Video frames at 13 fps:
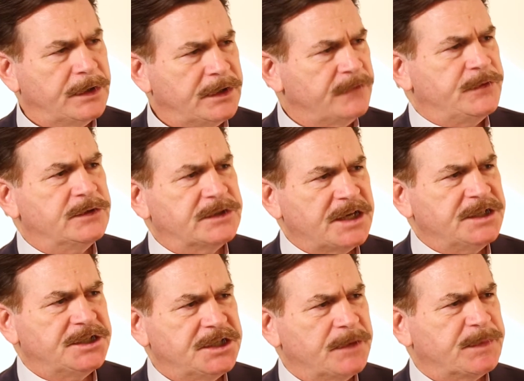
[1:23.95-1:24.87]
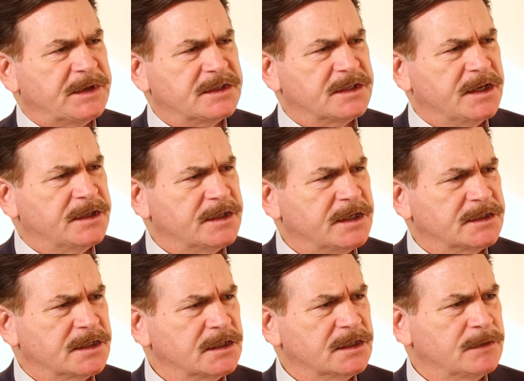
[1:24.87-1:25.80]
But if you say ship,
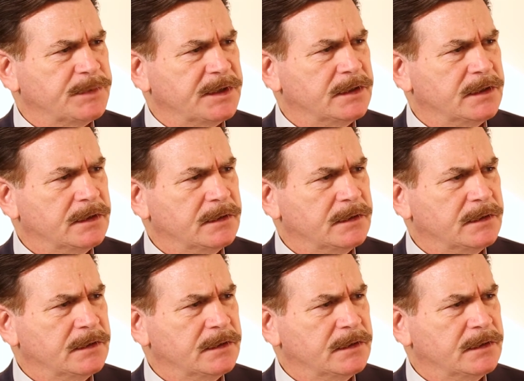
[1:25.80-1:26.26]
it's a little bit